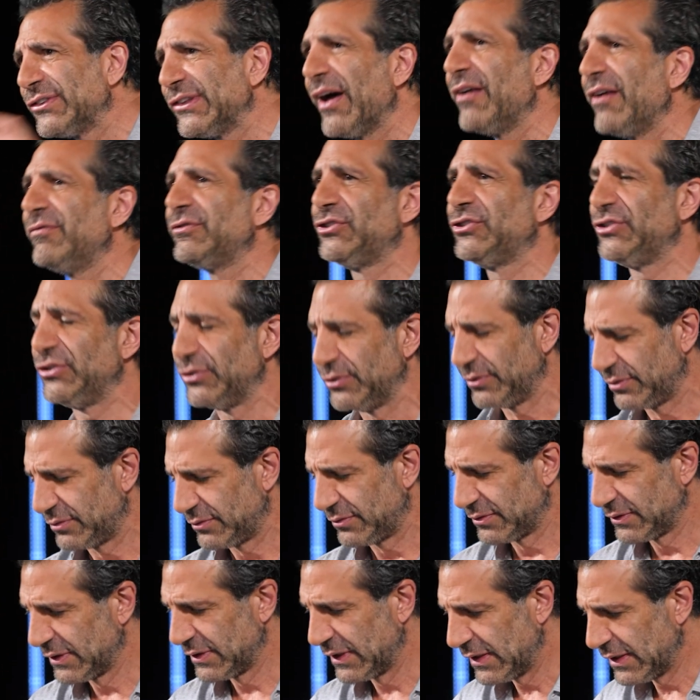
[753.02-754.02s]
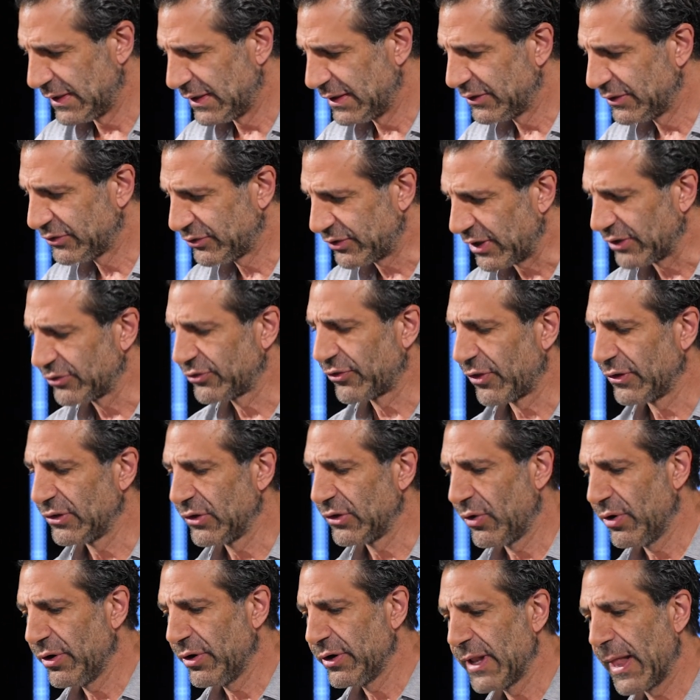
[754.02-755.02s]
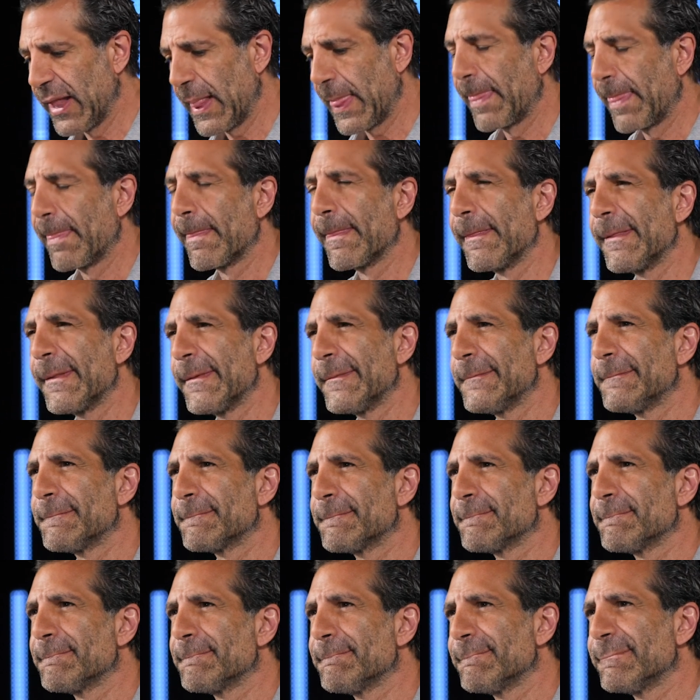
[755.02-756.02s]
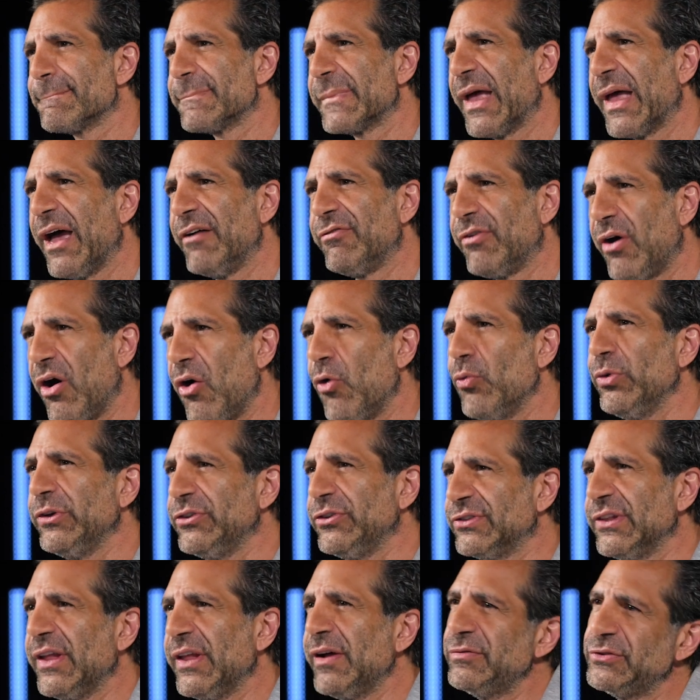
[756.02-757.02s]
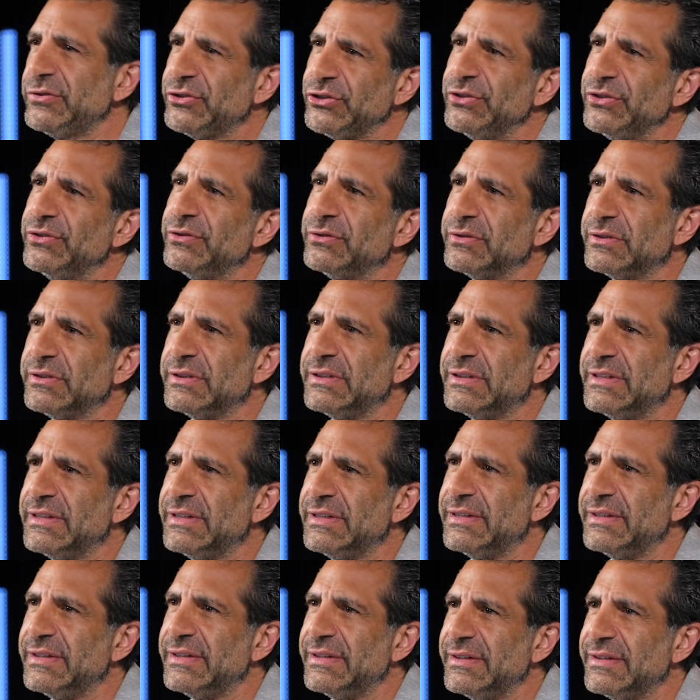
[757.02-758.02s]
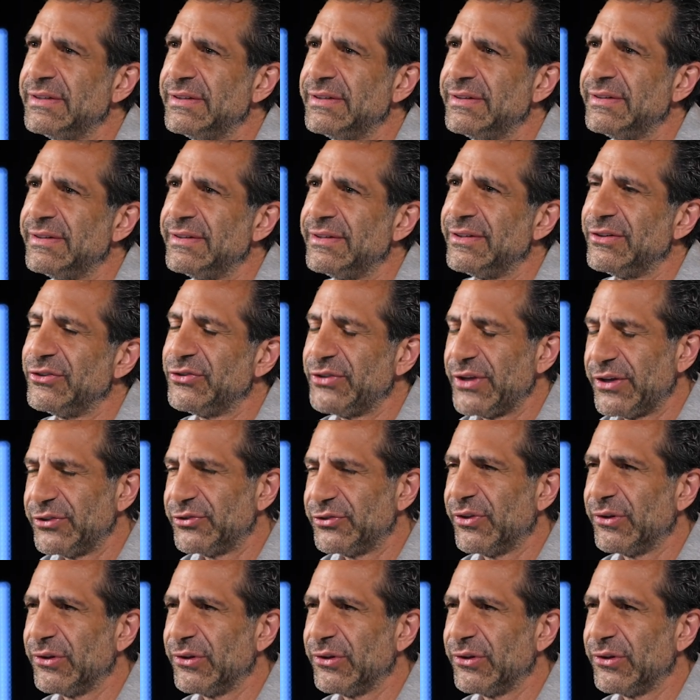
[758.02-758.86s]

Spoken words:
loved you, says the Lord. I've always loved you, says